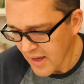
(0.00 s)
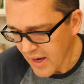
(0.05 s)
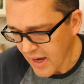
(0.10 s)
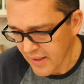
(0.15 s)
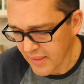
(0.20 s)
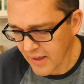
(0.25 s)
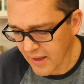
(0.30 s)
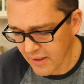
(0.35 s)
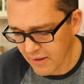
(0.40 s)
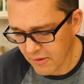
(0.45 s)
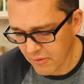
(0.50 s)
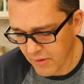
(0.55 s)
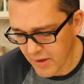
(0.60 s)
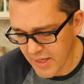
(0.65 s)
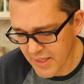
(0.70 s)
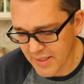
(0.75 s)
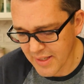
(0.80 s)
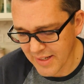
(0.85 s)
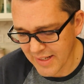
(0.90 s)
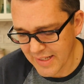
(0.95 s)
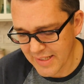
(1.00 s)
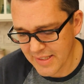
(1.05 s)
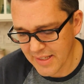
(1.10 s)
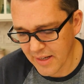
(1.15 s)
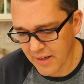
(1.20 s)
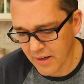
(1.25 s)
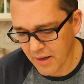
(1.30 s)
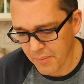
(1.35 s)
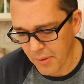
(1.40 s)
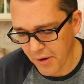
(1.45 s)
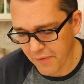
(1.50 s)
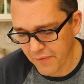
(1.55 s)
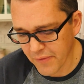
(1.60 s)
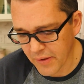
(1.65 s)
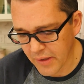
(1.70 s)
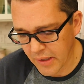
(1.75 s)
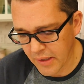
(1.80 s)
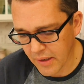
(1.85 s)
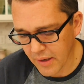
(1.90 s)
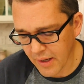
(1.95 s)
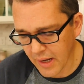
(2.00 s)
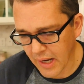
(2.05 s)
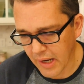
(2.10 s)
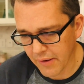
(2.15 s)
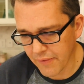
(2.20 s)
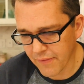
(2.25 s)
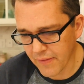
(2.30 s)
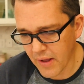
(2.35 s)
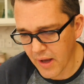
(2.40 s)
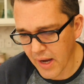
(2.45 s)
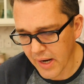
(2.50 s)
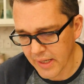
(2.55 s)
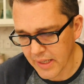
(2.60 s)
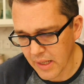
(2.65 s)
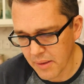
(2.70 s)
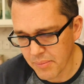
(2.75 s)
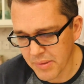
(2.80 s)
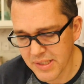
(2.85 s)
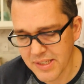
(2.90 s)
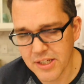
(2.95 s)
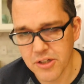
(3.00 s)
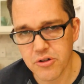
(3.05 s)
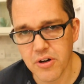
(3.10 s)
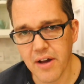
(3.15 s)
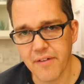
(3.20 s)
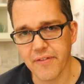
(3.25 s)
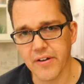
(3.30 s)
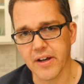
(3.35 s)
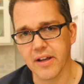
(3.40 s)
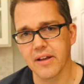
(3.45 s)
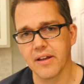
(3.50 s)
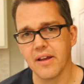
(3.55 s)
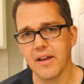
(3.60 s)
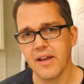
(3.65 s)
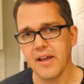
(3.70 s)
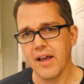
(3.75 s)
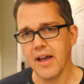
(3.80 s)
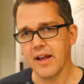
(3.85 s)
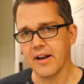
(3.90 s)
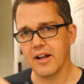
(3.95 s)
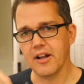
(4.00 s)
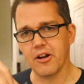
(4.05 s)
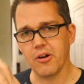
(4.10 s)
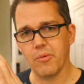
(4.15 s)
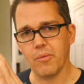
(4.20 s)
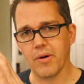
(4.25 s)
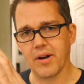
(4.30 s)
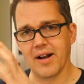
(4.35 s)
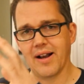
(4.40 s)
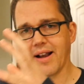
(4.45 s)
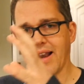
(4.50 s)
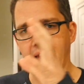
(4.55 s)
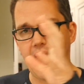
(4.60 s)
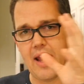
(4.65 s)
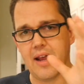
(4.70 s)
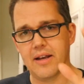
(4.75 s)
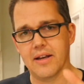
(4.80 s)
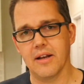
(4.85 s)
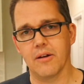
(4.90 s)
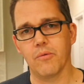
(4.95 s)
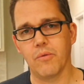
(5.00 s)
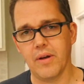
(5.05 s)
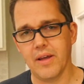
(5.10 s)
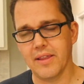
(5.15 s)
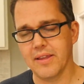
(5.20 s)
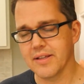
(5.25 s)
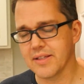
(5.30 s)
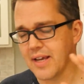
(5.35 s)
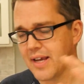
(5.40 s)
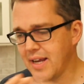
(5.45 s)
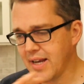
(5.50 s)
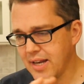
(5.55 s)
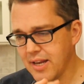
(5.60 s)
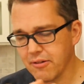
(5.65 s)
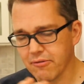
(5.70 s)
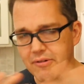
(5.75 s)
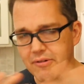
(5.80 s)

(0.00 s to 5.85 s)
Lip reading: And the other reason is that I'm often flying near busy traffic, and I don't want to land it where there's any